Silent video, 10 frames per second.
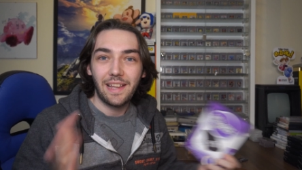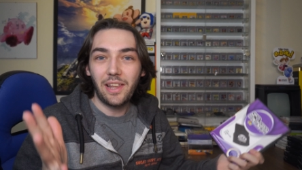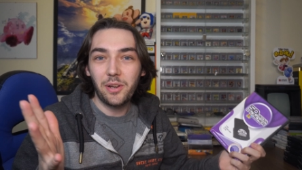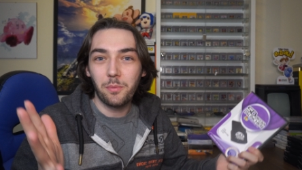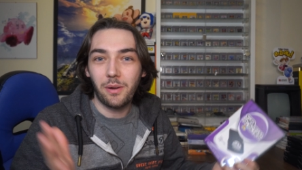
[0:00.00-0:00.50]

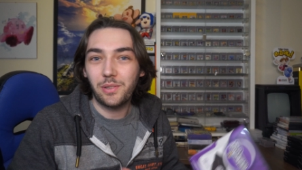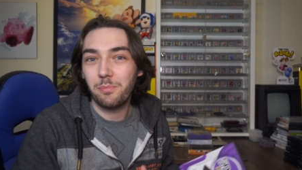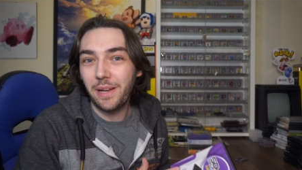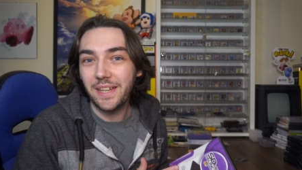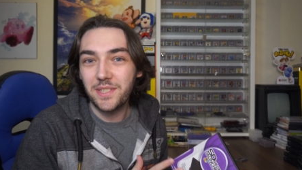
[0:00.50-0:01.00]
Hello,
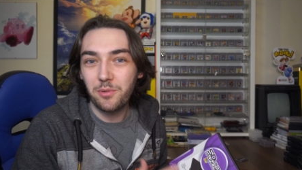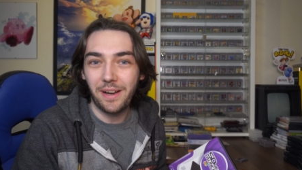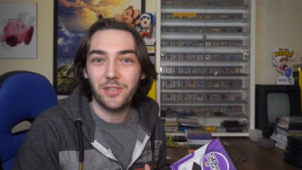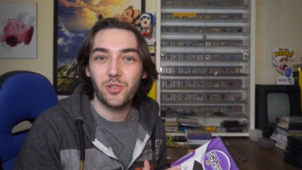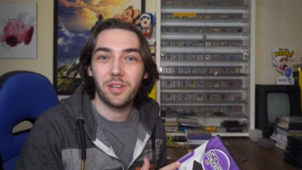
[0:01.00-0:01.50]
welcome back to
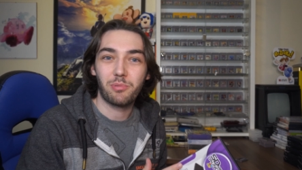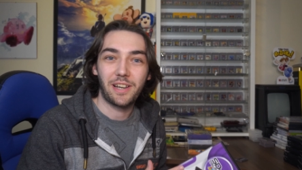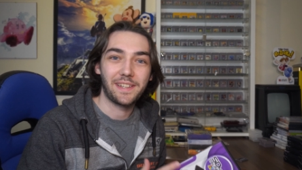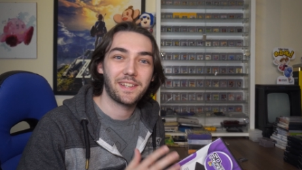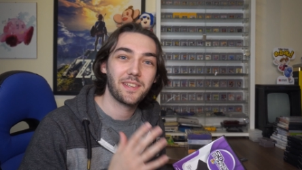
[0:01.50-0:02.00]
Retro
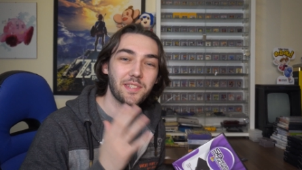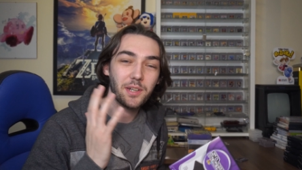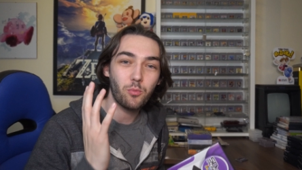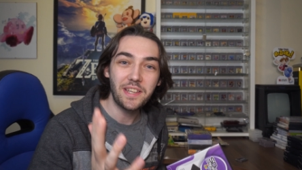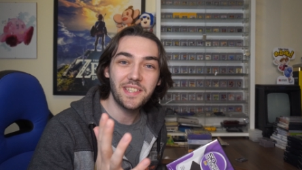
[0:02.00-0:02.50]
Break. So
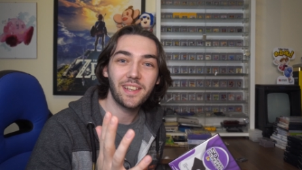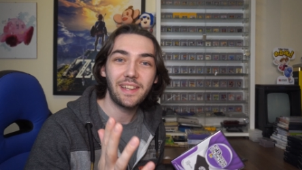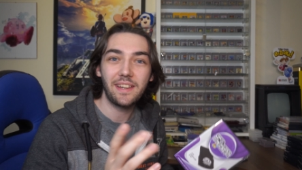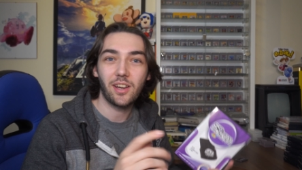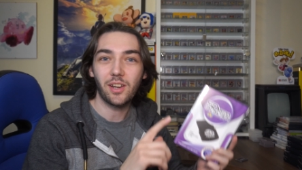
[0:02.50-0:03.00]

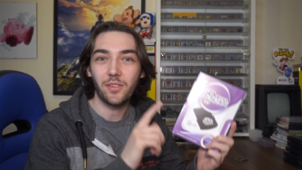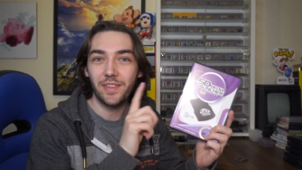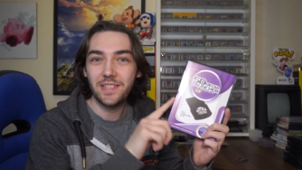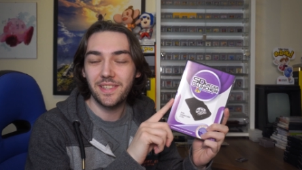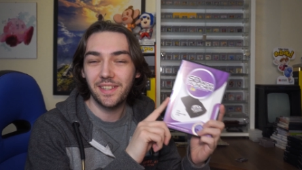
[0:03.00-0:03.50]
recently I got
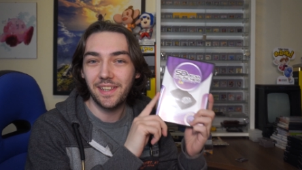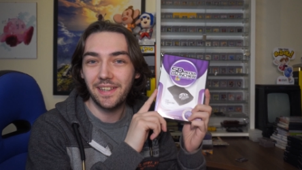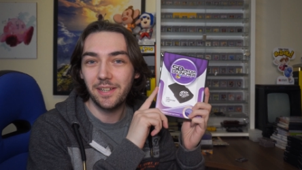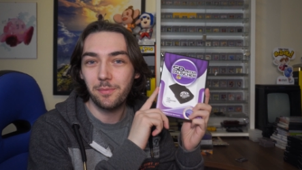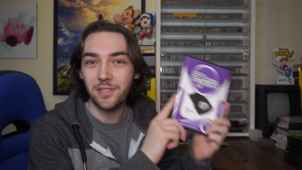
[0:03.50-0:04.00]
this thing
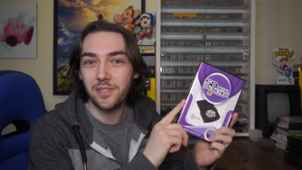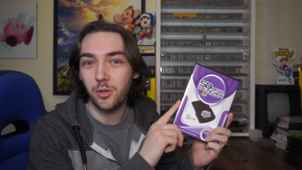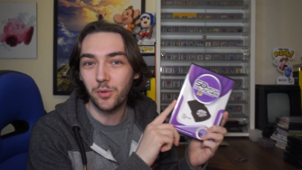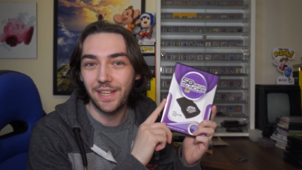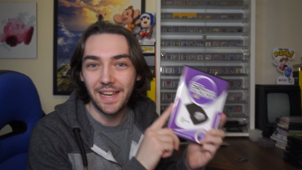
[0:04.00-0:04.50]
here which is
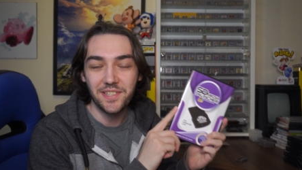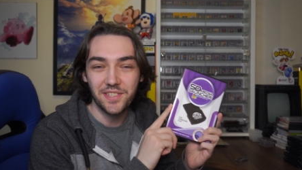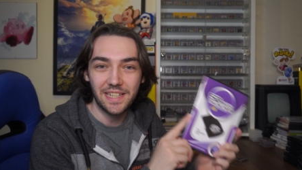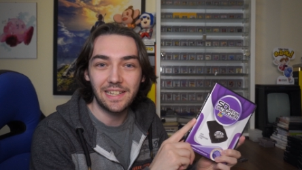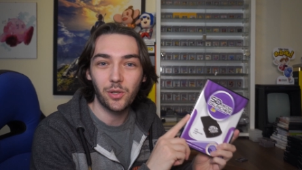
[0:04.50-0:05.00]
called the
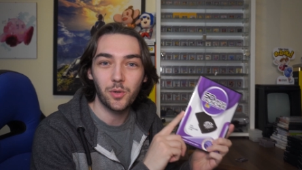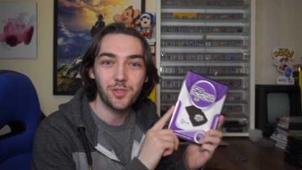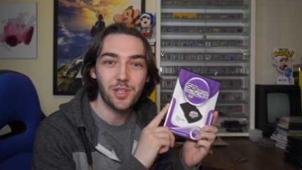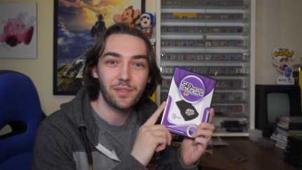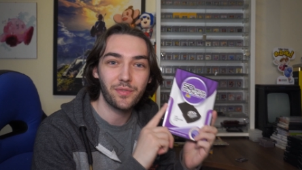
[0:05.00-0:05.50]
SD
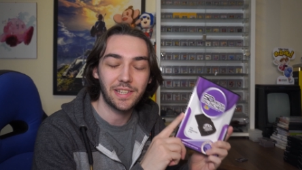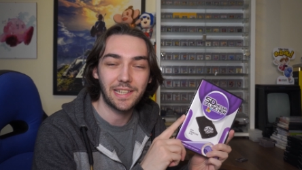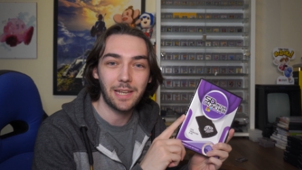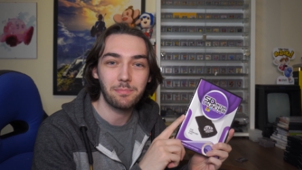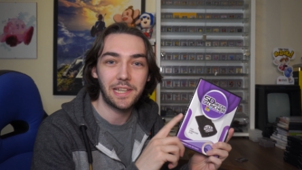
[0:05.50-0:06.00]
launcher for the
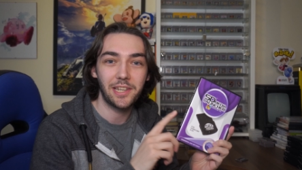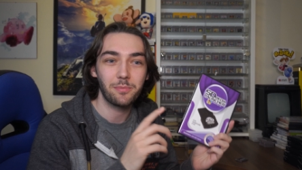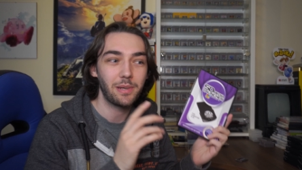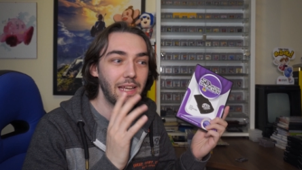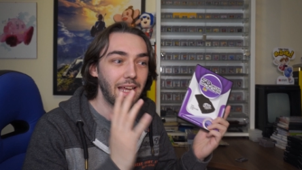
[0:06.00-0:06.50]

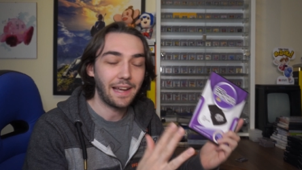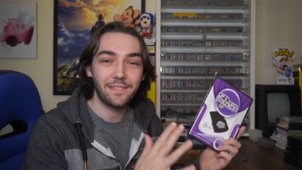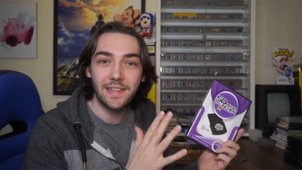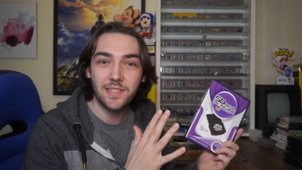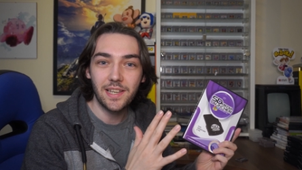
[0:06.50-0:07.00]
GameCube
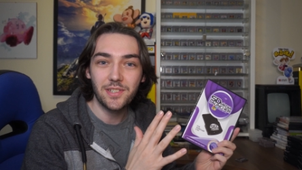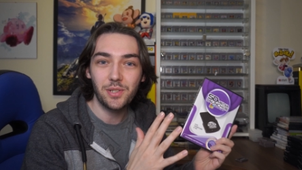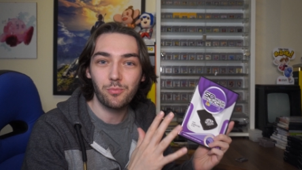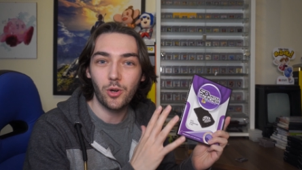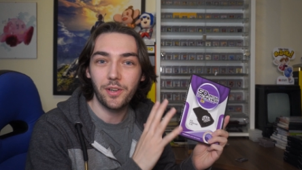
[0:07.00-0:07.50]
and this lets
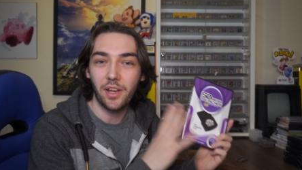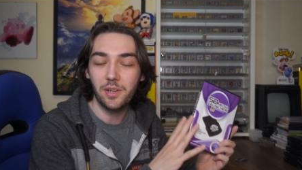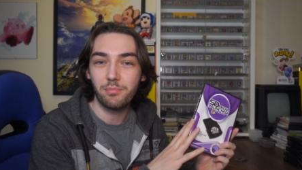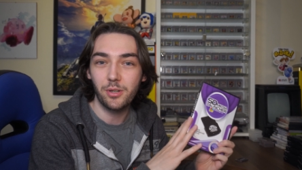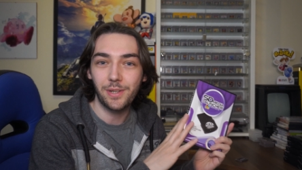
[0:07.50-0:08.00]
you run
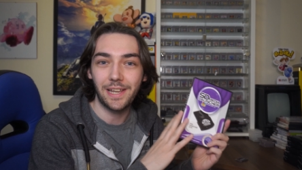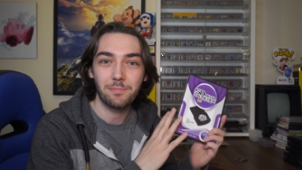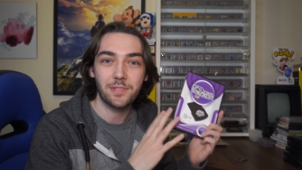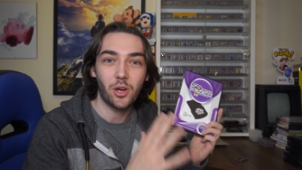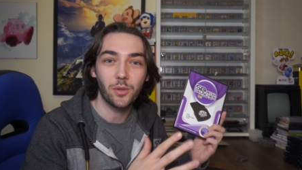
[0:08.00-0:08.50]
homebrew
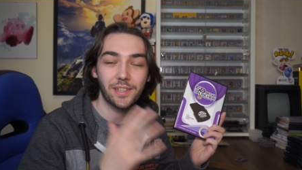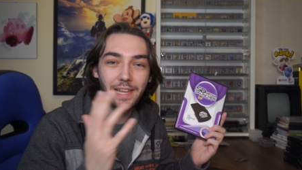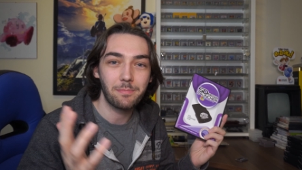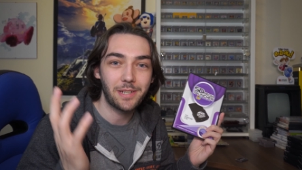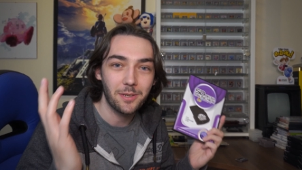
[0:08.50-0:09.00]
games on the
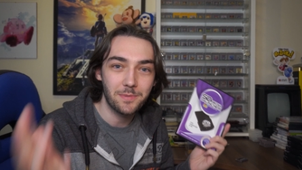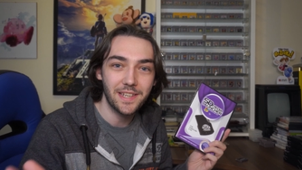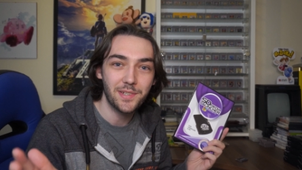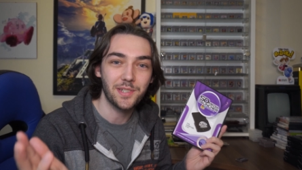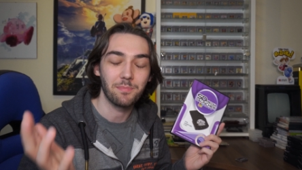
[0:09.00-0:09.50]
GameCube
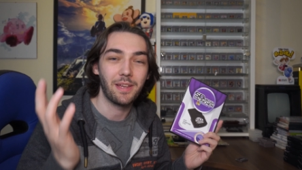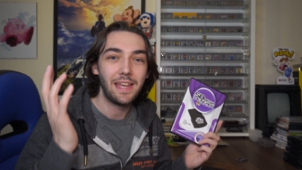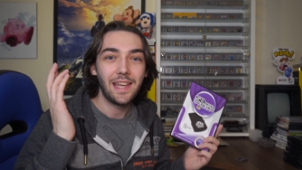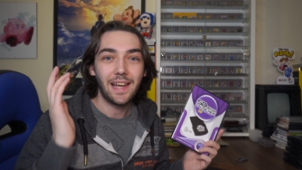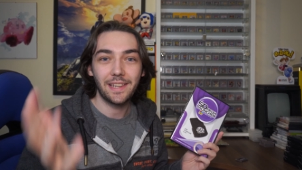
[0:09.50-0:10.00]
system
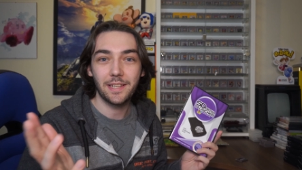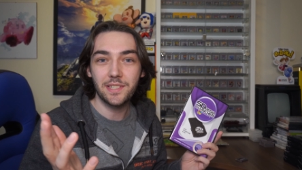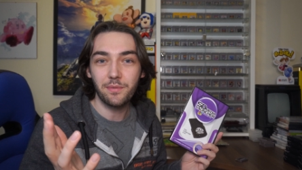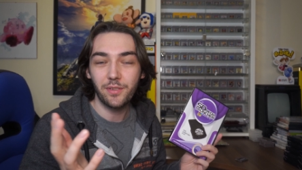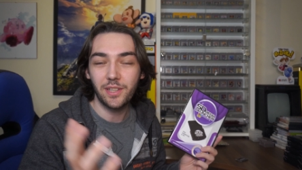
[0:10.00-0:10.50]
and there's
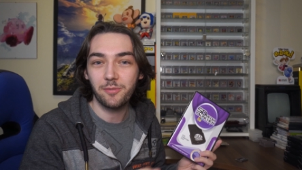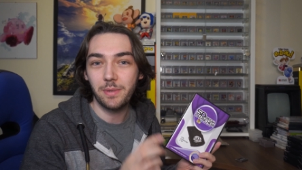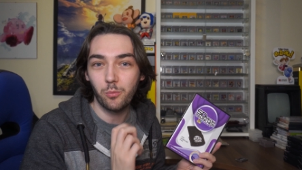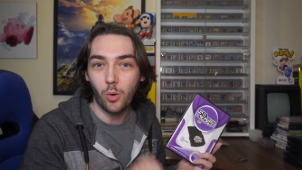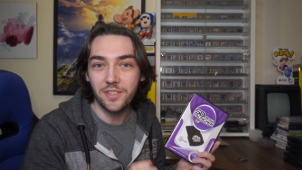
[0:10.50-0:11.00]
something that I've
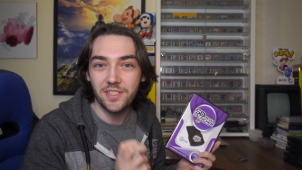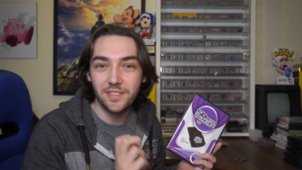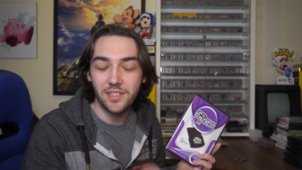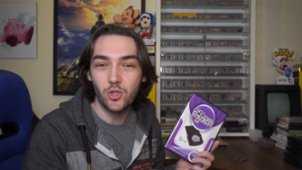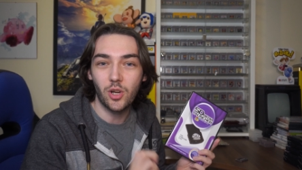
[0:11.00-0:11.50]
been
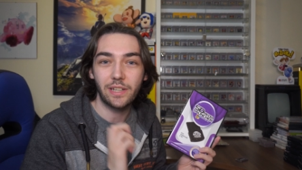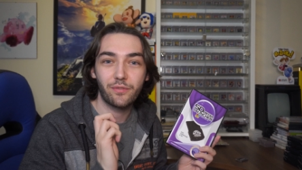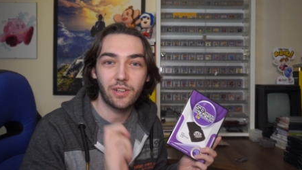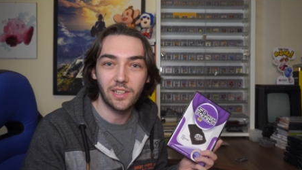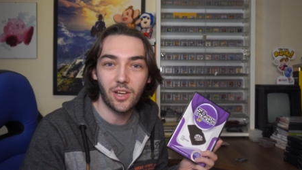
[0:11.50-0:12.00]
wanting to try
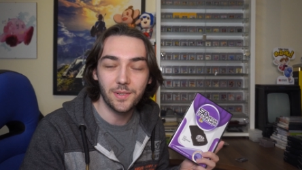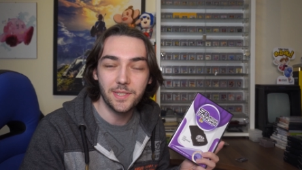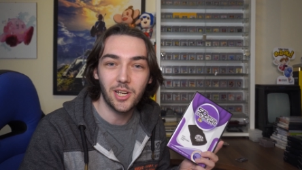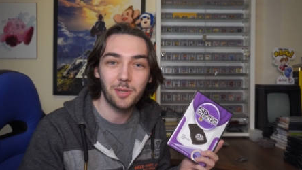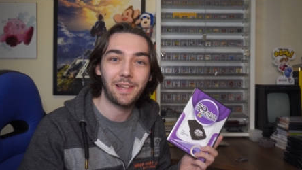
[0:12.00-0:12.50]
for a long
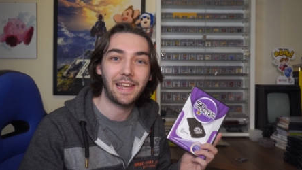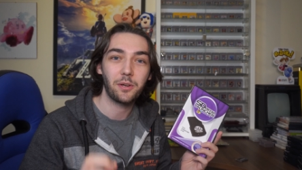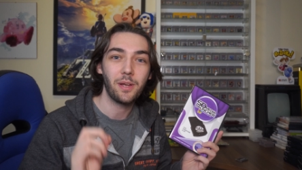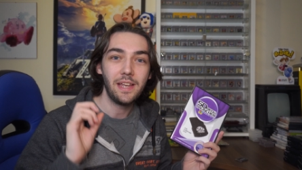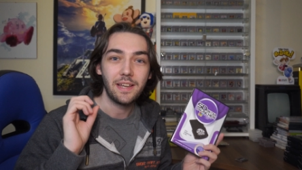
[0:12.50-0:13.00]
time
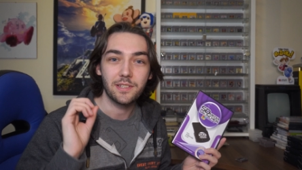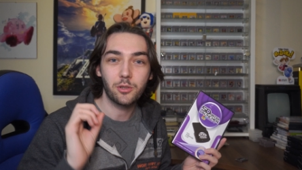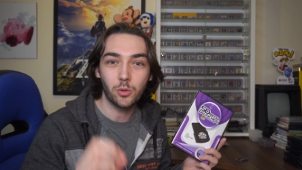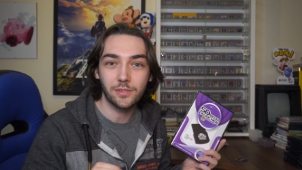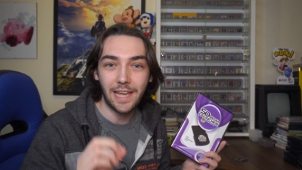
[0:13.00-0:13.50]
now. It's
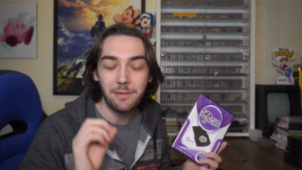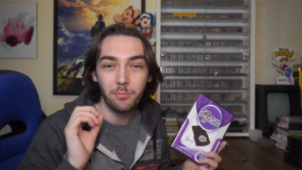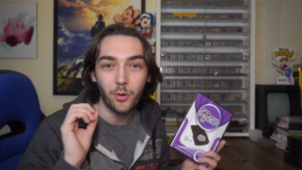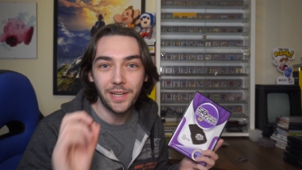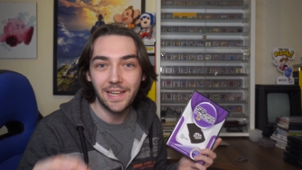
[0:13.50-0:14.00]
called Game Boy